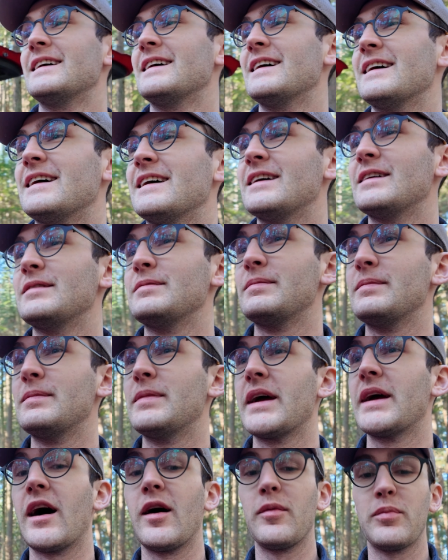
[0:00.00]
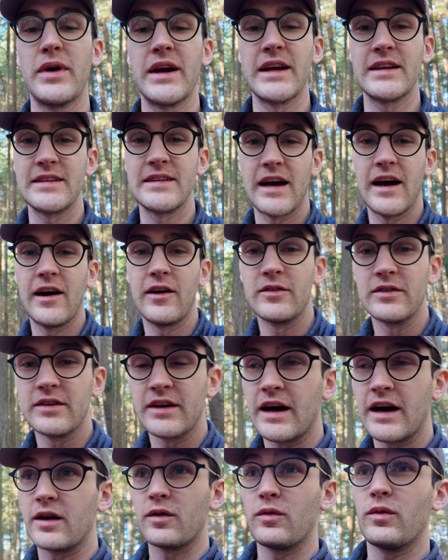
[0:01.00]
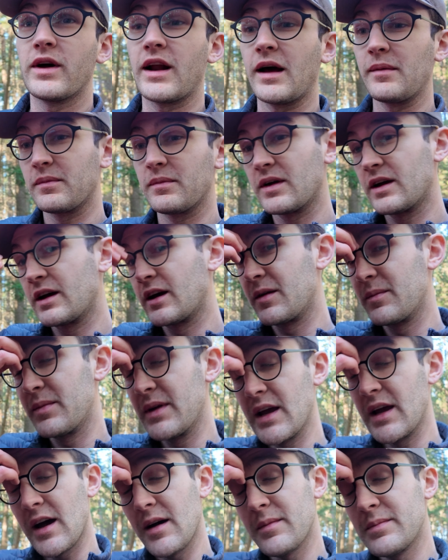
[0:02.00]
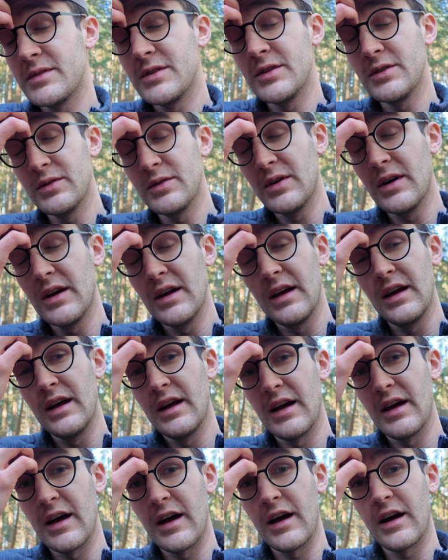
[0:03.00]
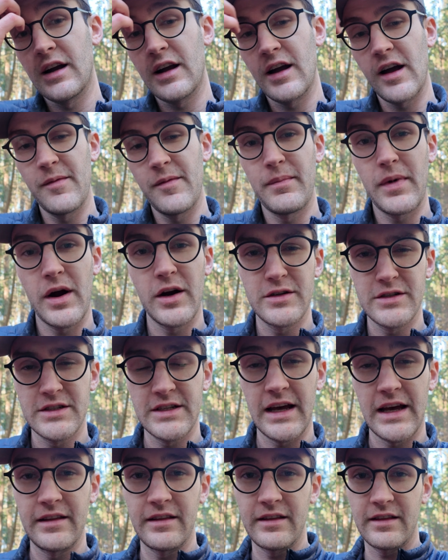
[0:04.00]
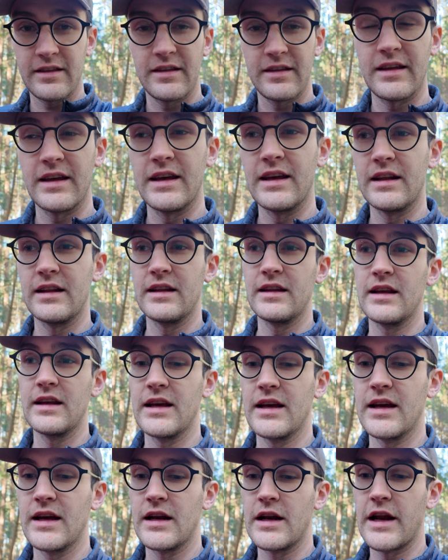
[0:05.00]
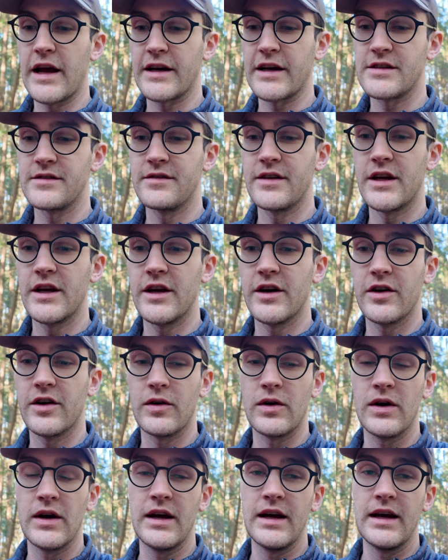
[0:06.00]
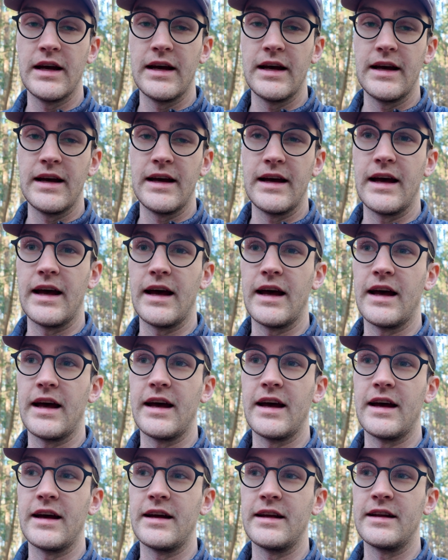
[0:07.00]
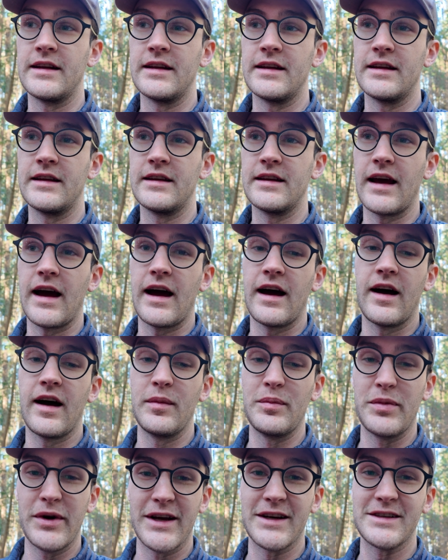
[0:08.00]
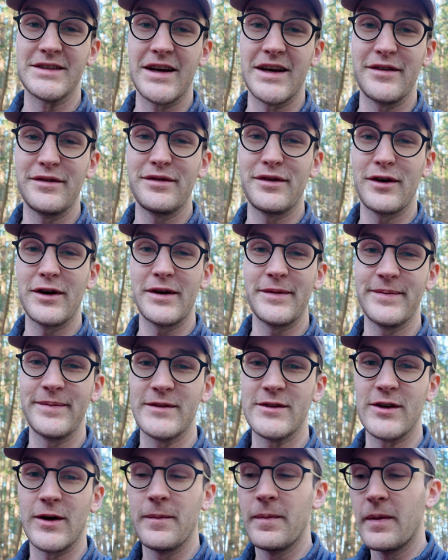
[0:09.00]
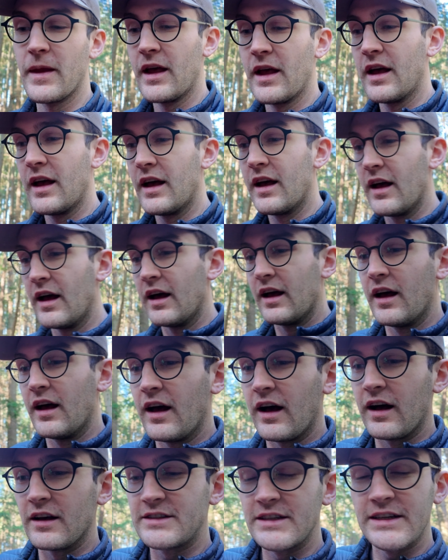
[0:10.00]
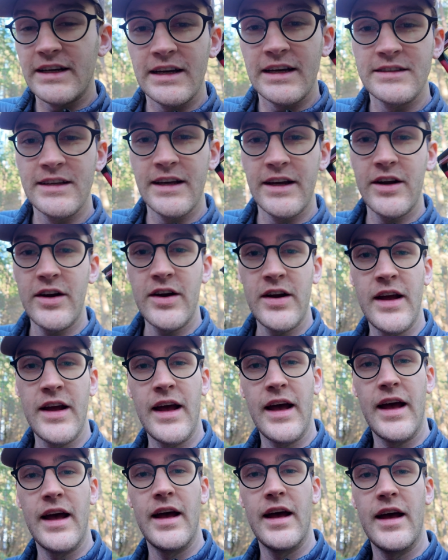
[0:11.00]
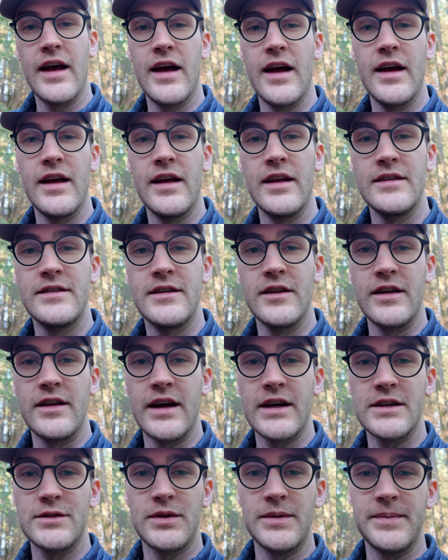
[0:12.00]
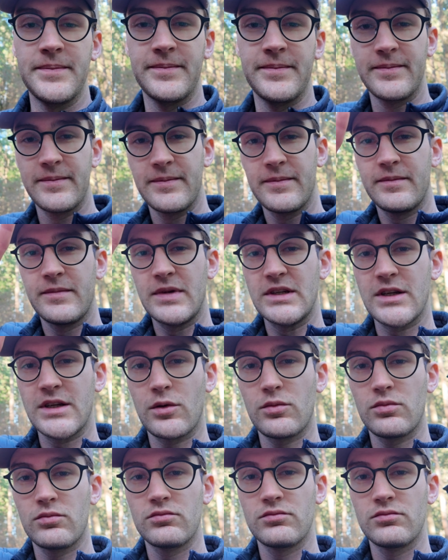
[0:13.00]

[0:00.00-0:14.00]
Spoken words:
But yeah, I'll break down kind of what I'm gonna be up to come March 10th in the next video. And yeah, I'm pretty excited for it. So I'll see you guys later, and till the next one, peace out.